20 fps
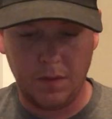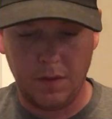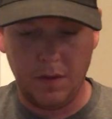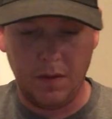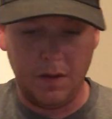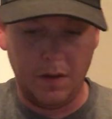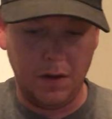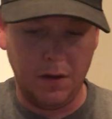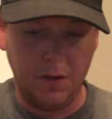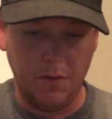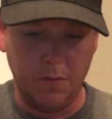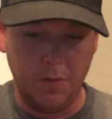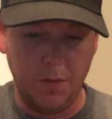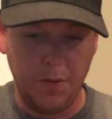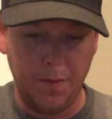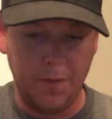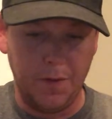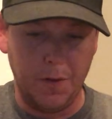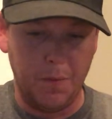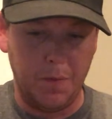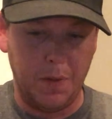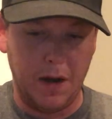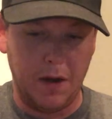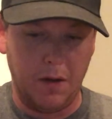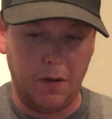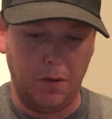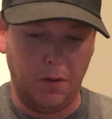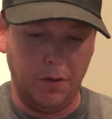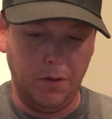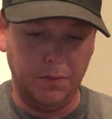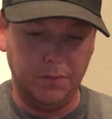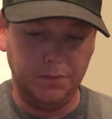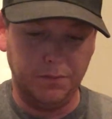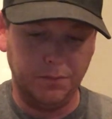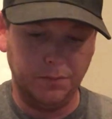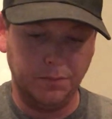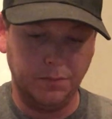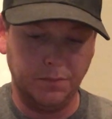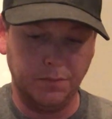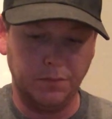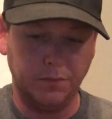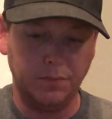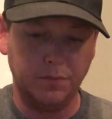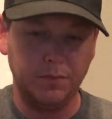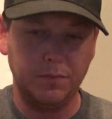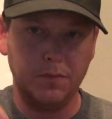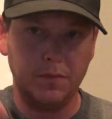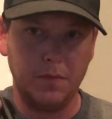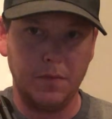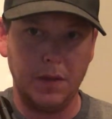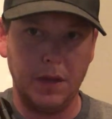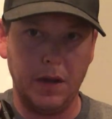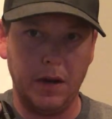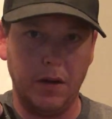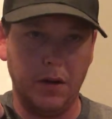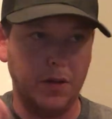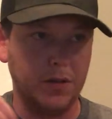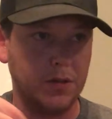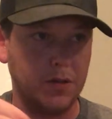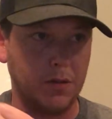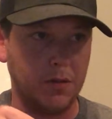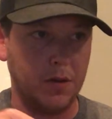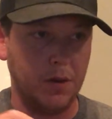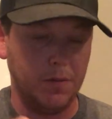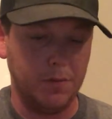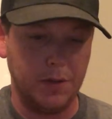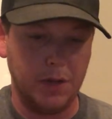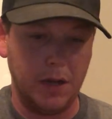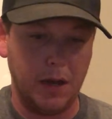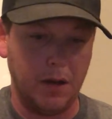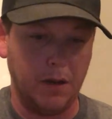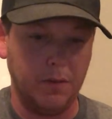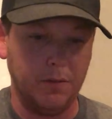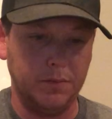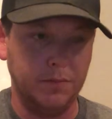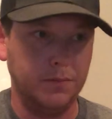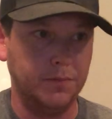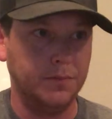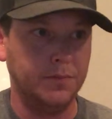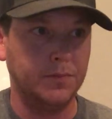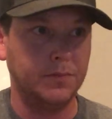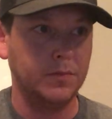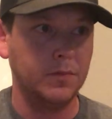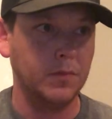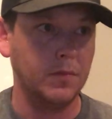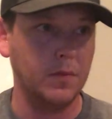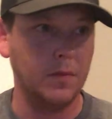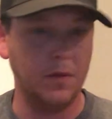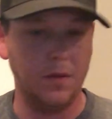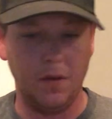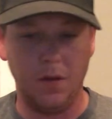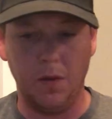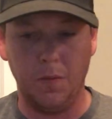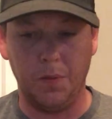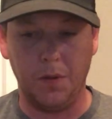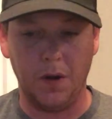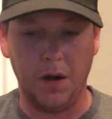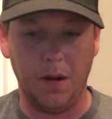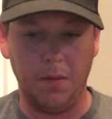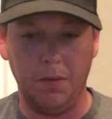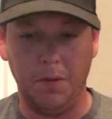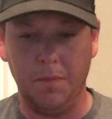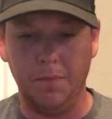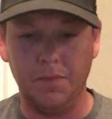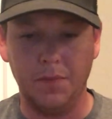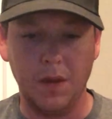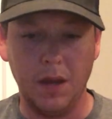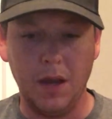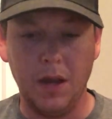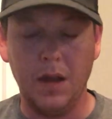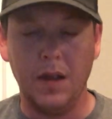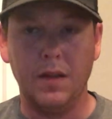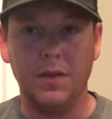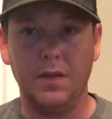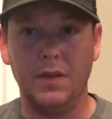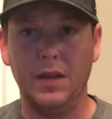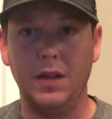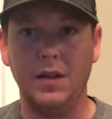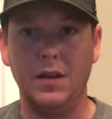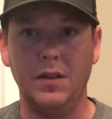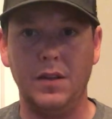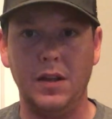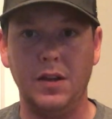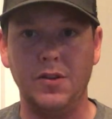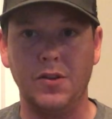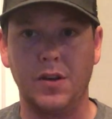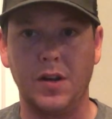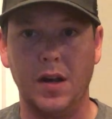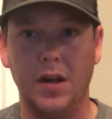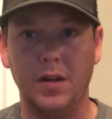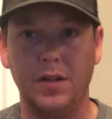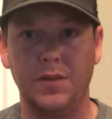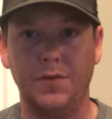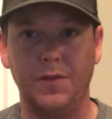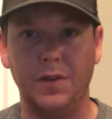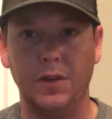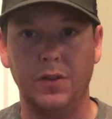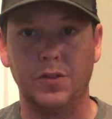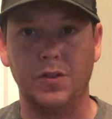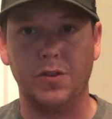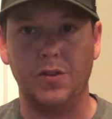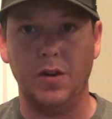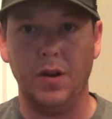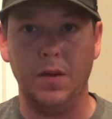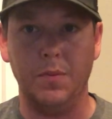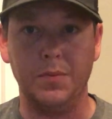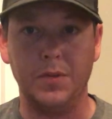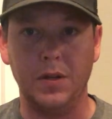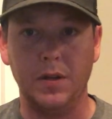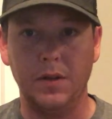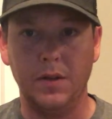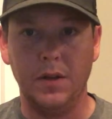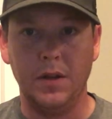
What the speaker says: And then you remove your barrel. That also comes out, no problem. Then your gun is field stripped.